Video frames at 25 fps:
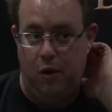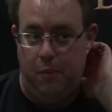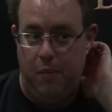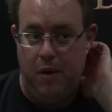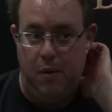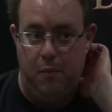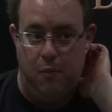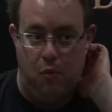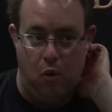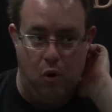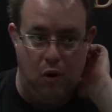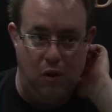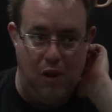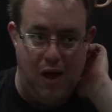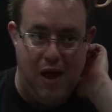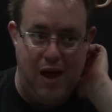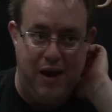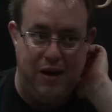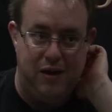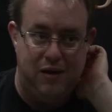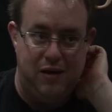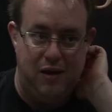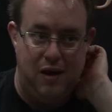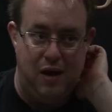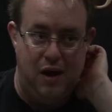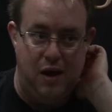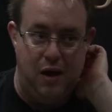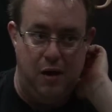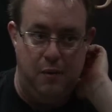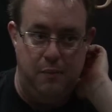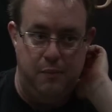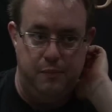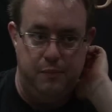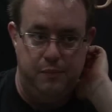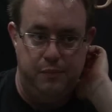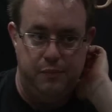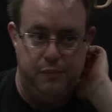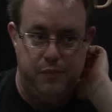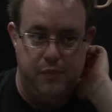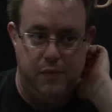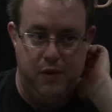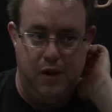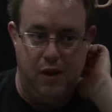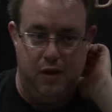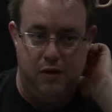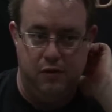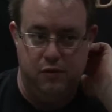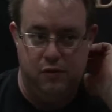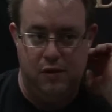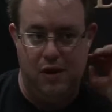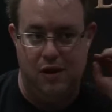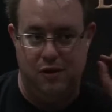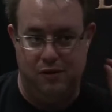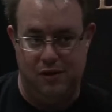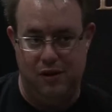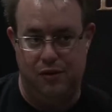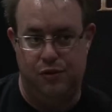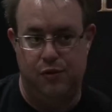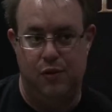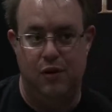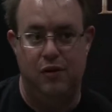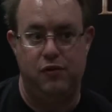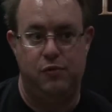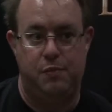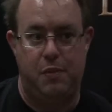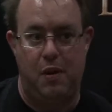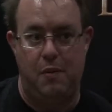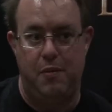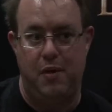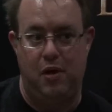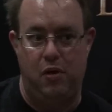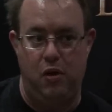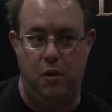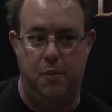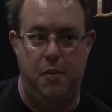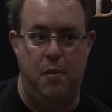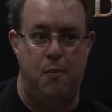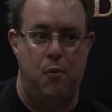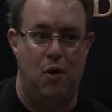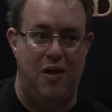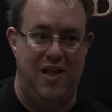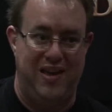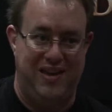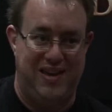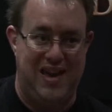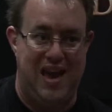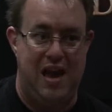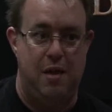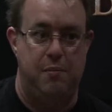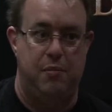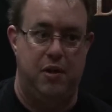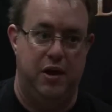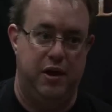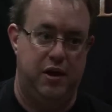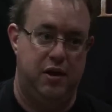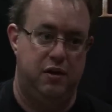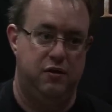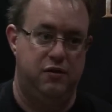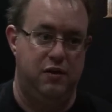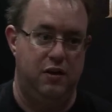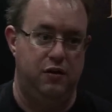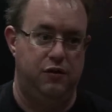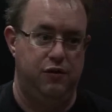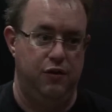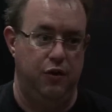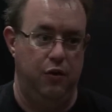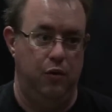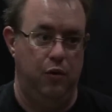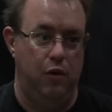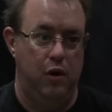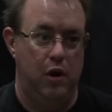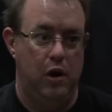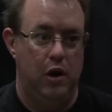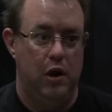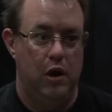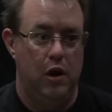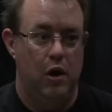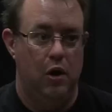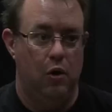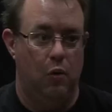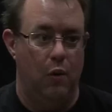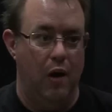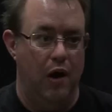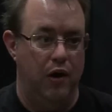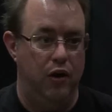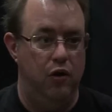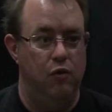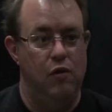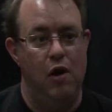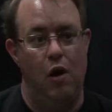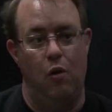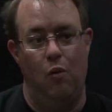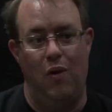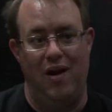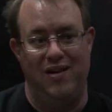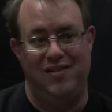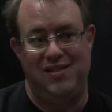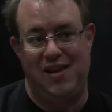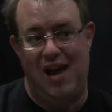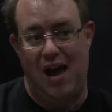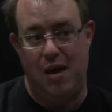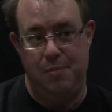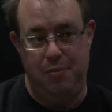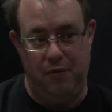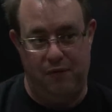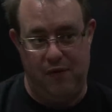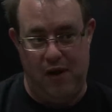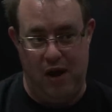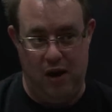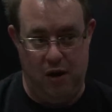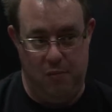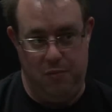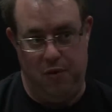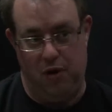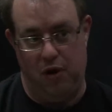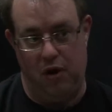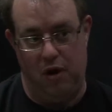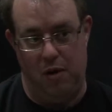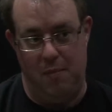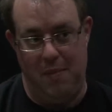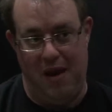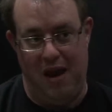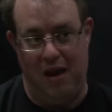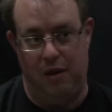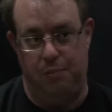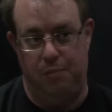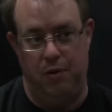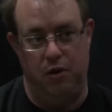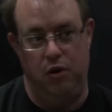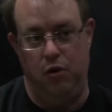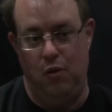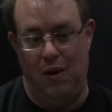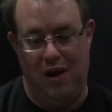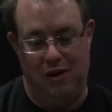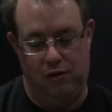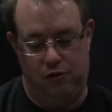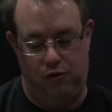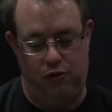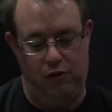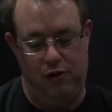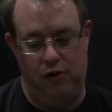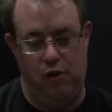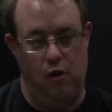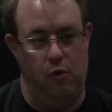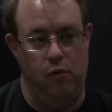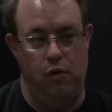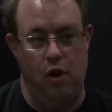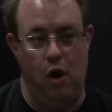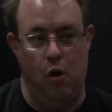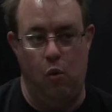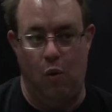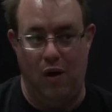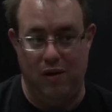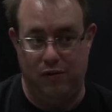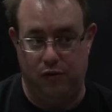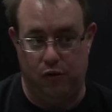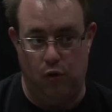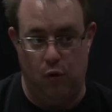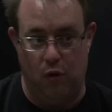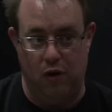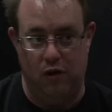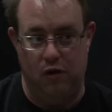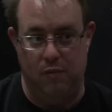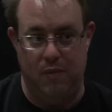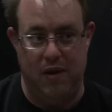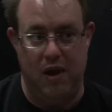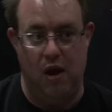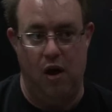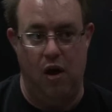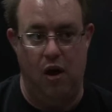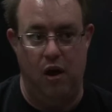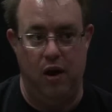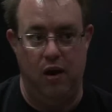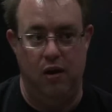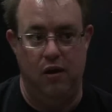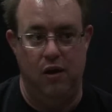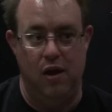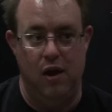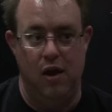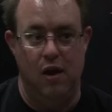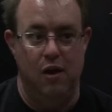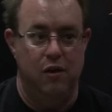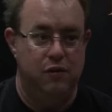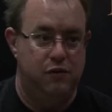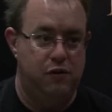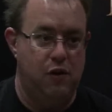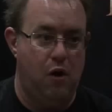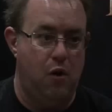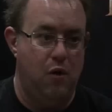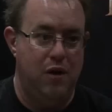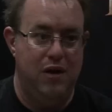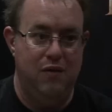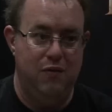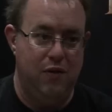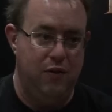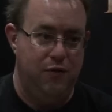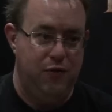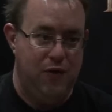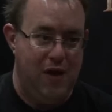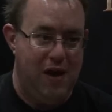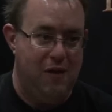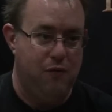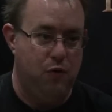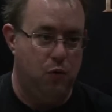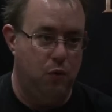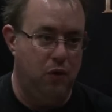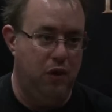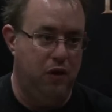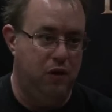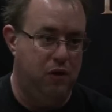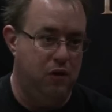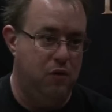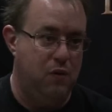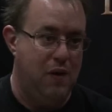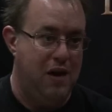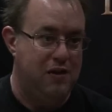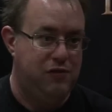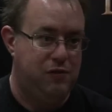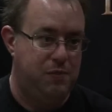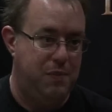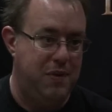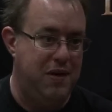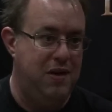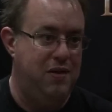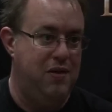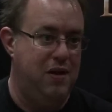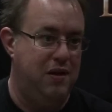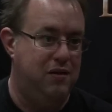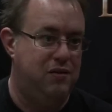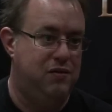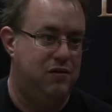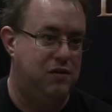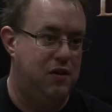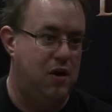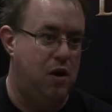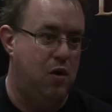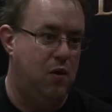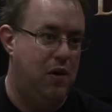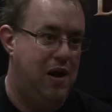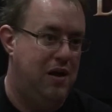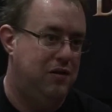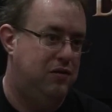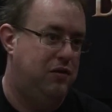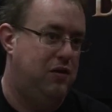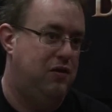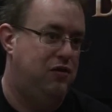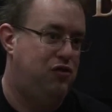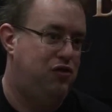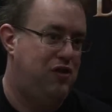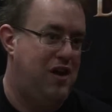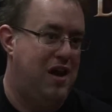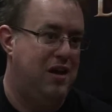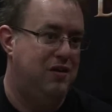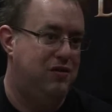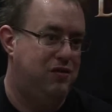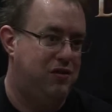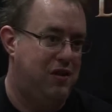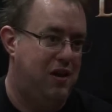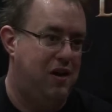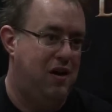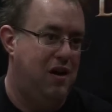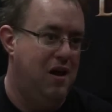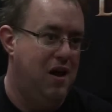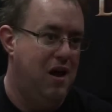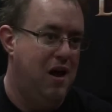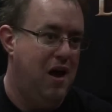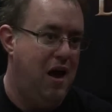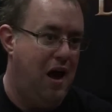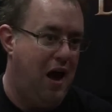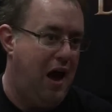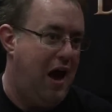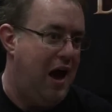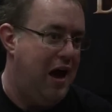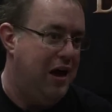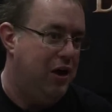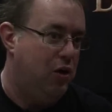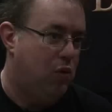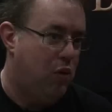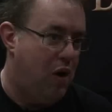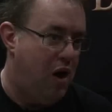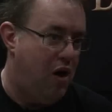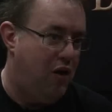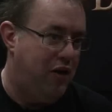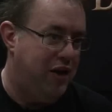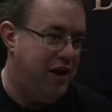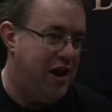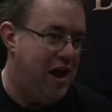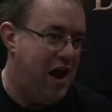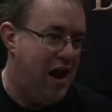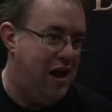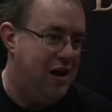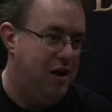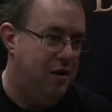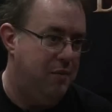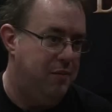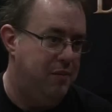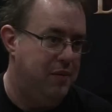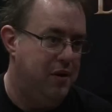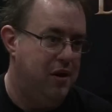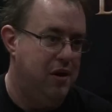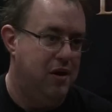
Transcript: bit more like in D3 is probably a little bit more like gambling in D2, where you know what type of item you're going to make, but you actually don't know what's going to be on it. So even if you have a really good recipe that's has a chance at a high quality item,